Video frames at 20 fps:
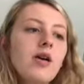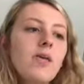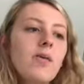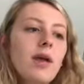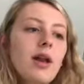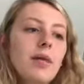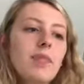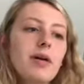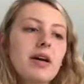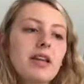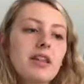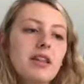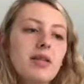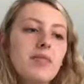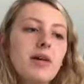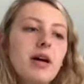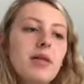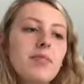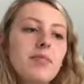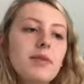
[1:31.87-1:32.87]
when I picked
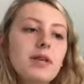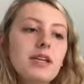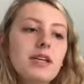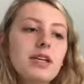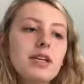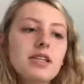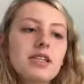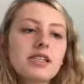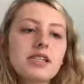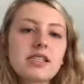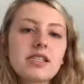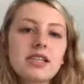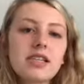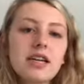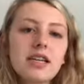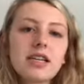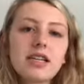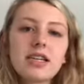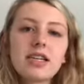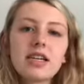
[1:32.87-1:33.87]
them up because
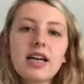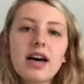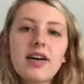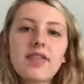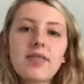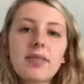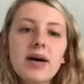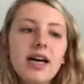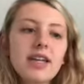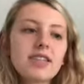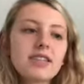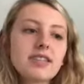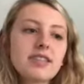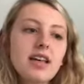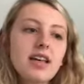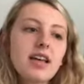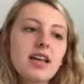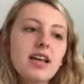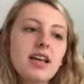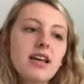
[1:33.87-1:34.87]
they tend to have a bad
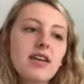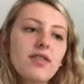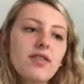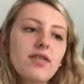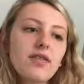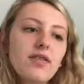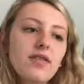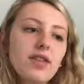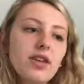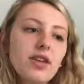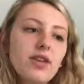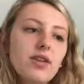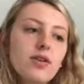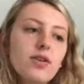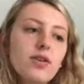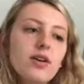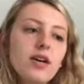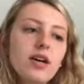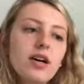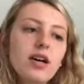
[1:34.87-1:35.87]
scent if
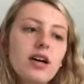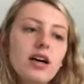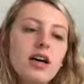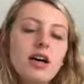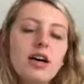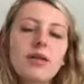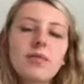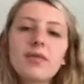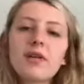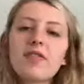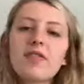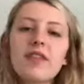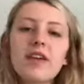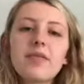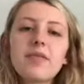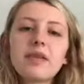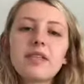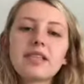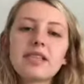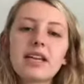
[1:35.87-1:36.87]

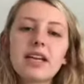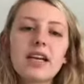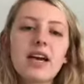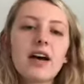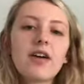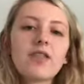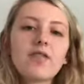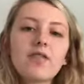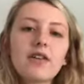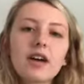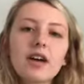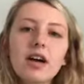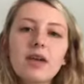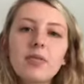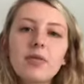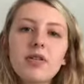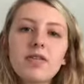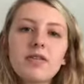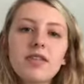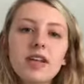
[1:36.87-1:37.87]
they've been sitting out for a
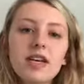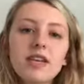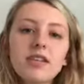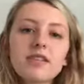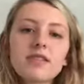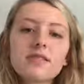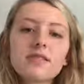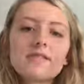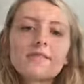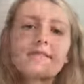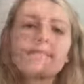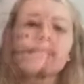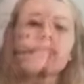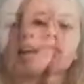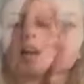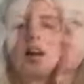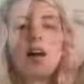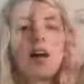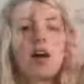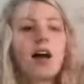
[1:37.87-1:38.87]
couple of days.
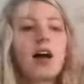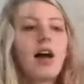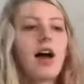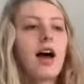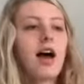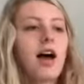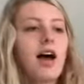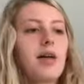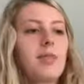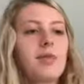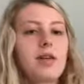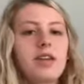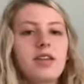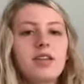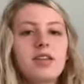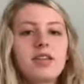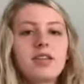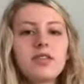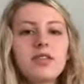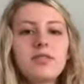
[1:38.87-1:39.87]
I picked
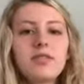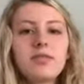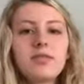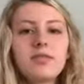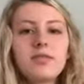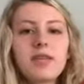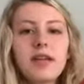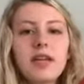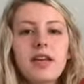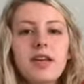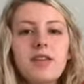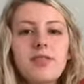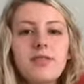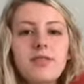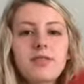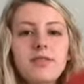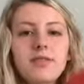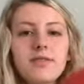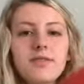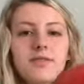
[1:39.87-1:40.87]
these 2
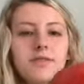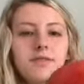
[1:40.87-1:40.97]
tomatoes